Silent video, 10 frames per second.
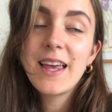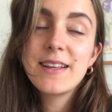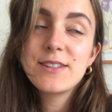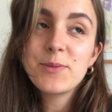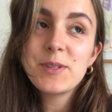
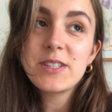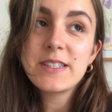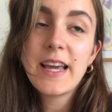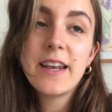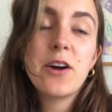So we just
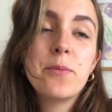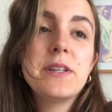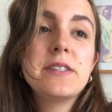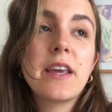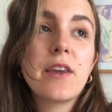had our
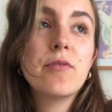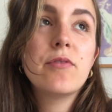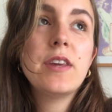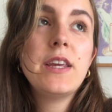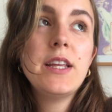midday
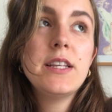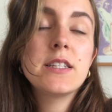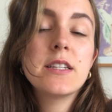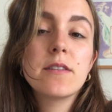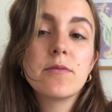feed.
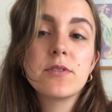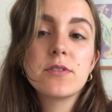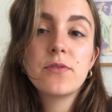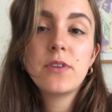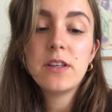It
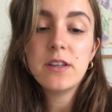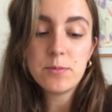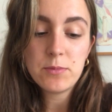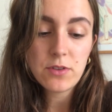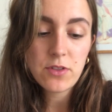was feed
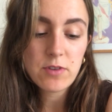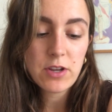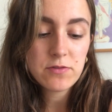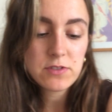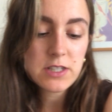number 3
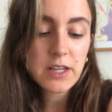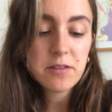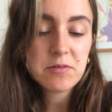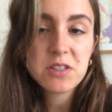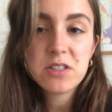of the day,
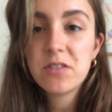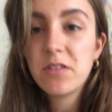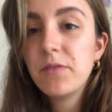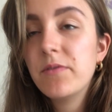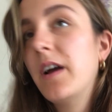which is
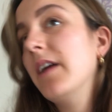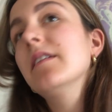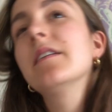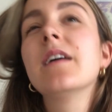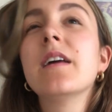totally fine.
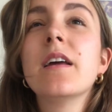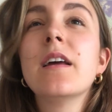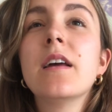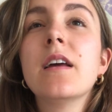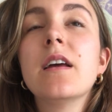
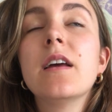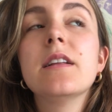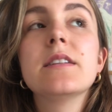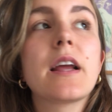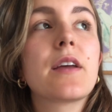
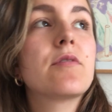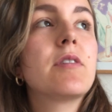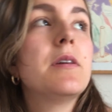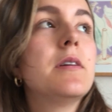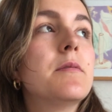It's like
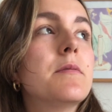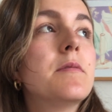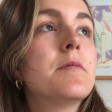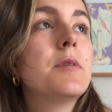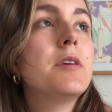3
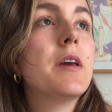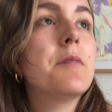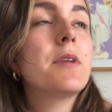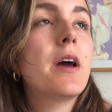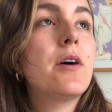
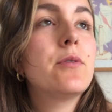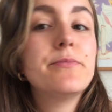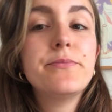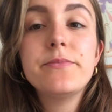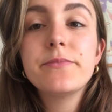p.m. now,
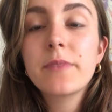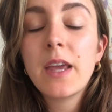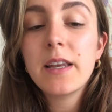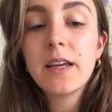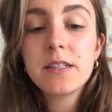
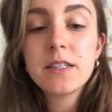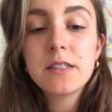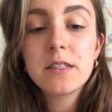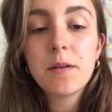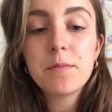and I did
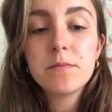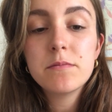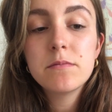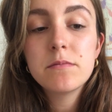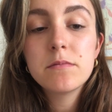
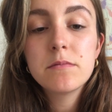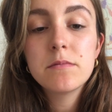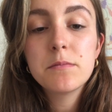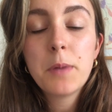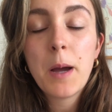some
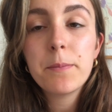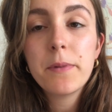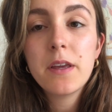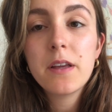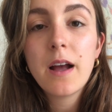pumping